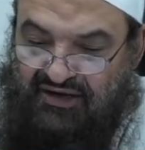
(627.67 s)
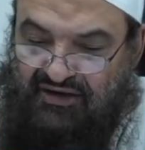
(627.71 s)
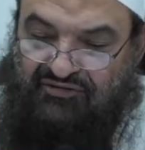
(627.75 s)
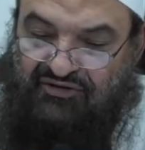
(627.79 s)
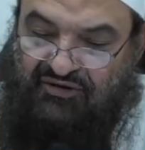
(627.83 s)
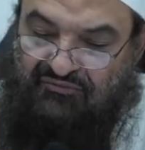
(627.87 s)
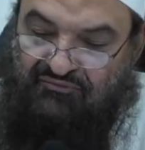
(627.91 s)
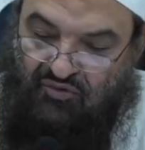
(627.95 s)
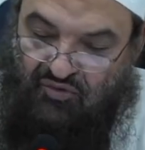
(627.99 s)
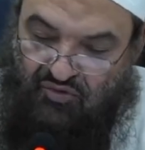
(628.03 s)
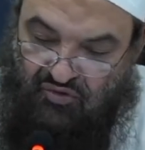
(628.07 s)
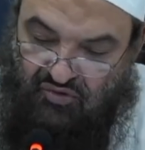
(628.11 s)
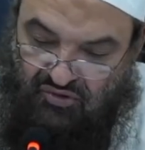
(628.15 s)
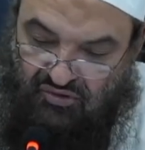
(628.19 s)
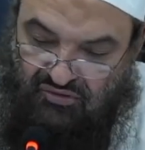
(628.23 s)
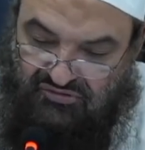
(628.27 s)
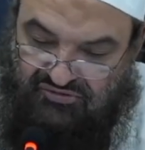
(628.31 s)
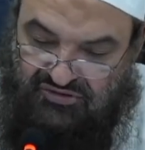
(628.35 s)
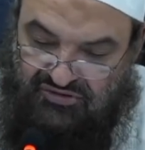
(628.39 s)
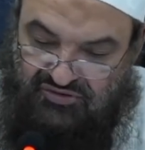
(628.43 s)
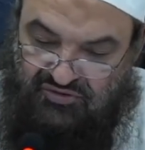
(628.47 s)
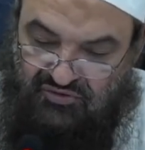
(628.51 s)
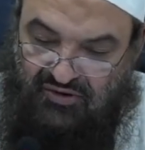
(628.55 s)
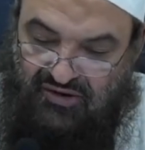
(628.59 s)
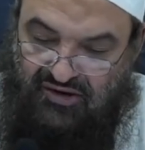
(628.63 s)
The more
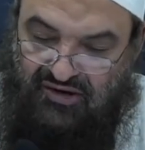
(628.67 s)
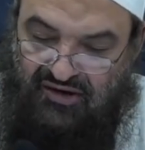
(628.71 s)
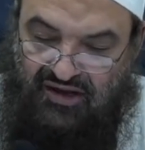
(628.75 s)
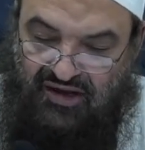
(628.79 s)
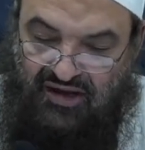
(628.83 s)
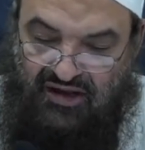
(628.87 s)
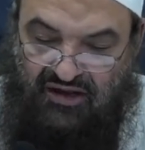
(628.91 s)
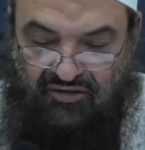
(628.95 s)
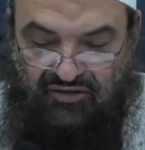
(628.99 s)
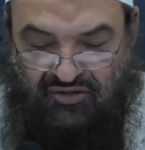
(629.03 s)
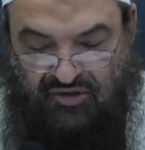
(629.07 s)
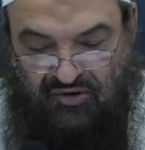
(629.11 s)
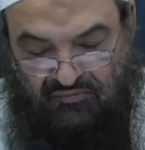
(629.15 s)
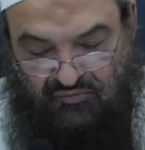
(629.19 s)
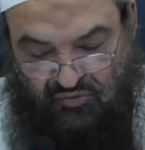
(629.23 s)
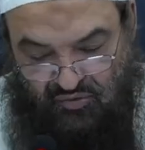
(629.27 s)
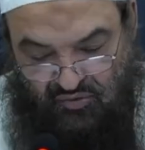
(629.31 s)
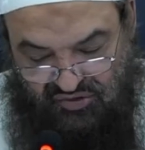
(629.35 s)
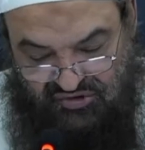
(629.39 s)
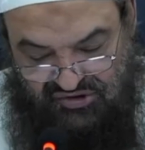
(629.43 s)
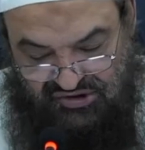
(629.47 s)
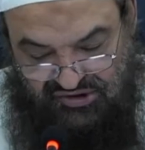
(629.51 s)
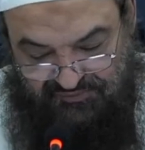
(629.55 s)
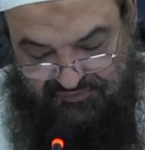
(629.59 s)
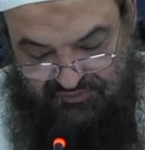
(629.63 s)
closer to Allah, the
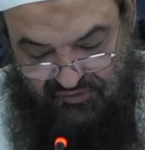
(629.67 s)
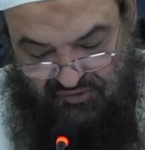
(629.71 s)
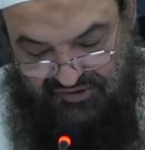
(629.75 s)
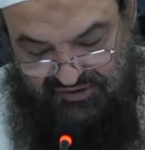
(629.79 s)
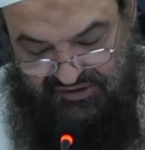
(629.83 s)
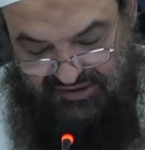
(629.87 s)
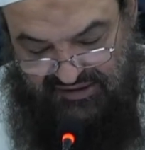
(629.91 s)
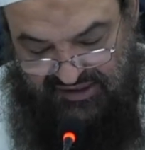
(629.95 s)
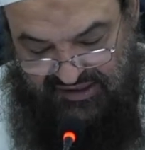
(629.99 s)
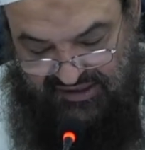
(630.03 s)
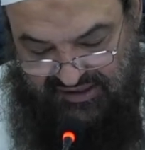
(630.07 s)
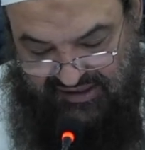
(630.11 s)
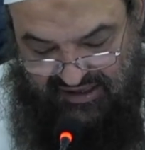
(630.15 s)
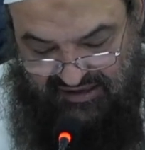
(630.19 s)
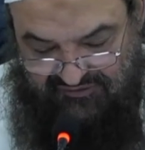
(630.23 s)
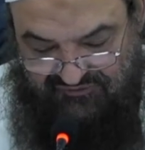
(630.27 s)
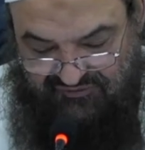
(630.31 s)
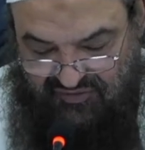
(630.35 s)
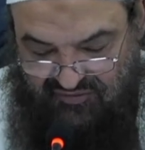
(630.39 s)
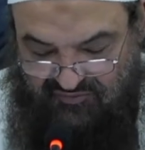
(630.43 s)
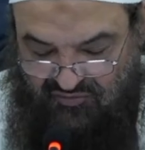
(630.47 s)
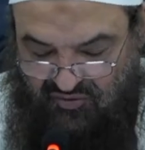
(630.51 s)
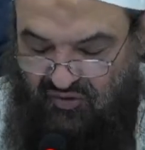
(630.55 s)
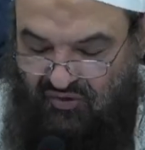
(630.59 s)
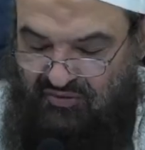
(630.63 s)
more support you're going to get
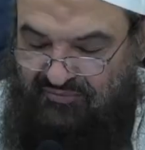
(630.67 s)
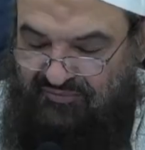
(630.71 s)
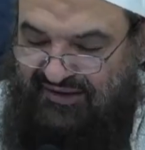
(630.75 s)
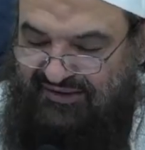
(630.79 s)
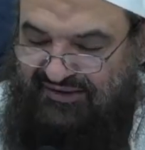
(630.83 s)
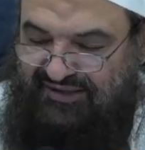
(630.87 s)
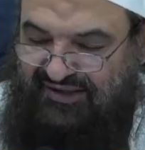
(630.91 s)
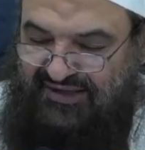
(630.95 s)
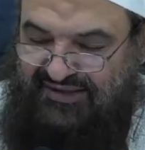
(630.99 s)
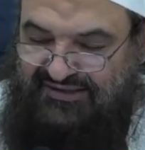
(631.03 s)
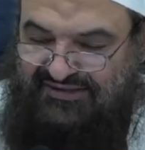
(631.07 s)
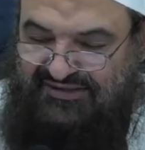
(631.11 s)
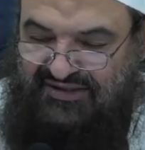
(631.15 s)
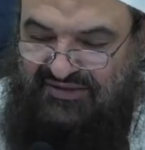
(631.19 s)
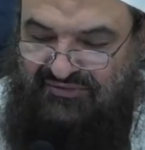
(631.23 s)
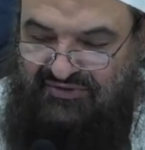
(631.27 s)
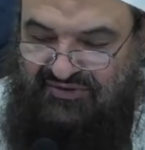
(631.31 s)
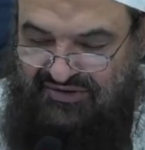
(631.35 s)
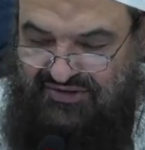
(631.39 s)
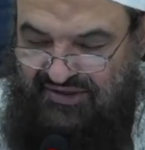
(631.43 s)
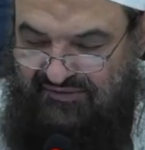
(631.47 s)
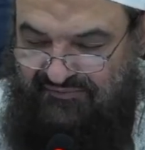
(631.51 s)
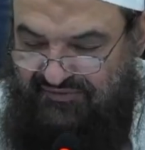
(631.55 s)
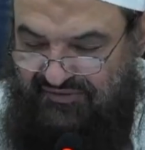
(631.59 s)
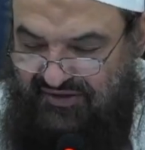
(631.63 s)
from the Almighty Azza wa
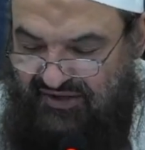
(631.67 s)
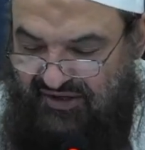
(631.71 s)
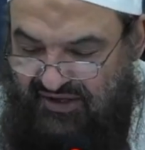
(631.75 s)
Jal.